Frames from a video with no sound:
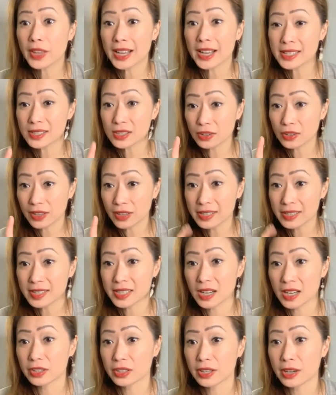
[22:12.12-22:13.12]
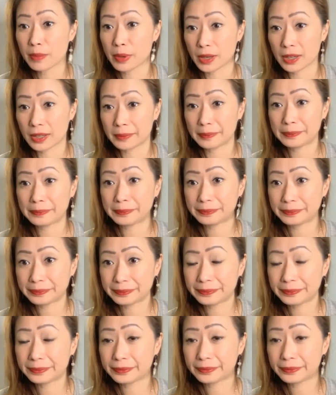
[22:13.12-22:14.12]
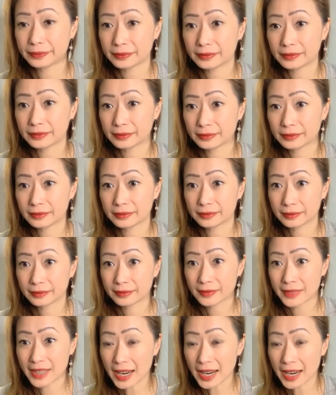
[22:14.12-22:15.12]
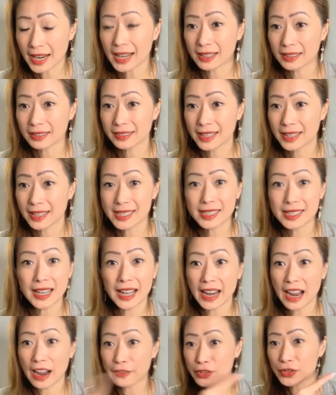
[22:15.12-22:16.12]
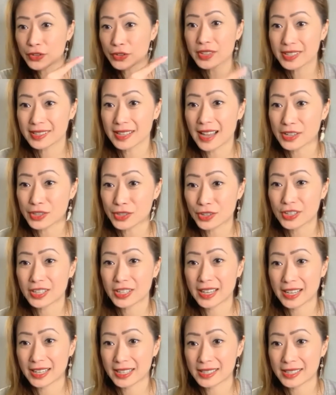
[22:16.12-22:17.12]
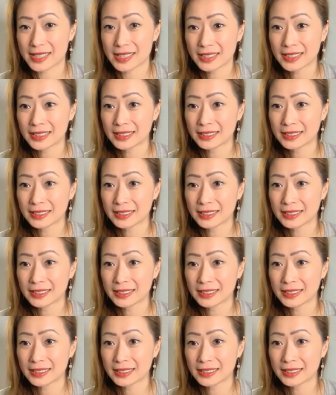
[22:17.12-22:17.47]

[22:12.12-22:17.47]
That's a stale number. Oh, it is? Yeah. That's not after this last earnings.